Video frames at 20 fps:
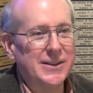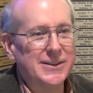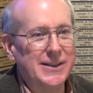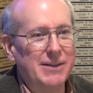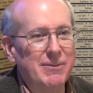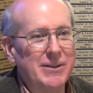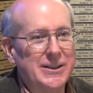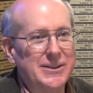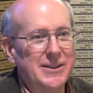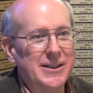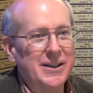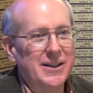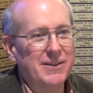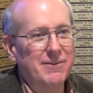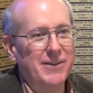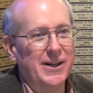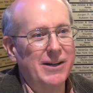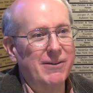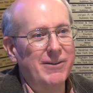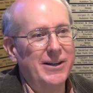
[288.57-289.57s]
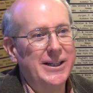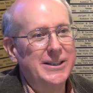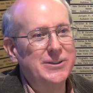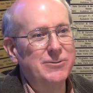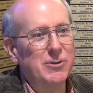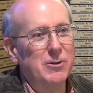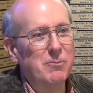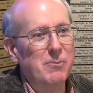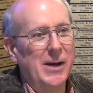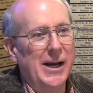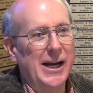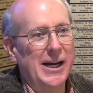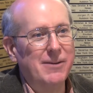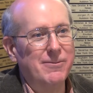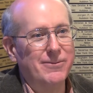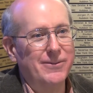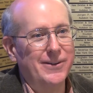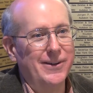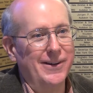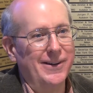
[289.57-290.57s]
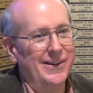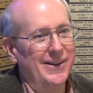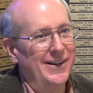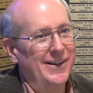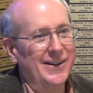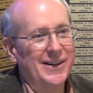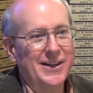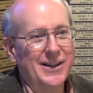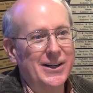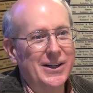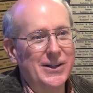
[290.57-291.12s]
Some of these figurines were made for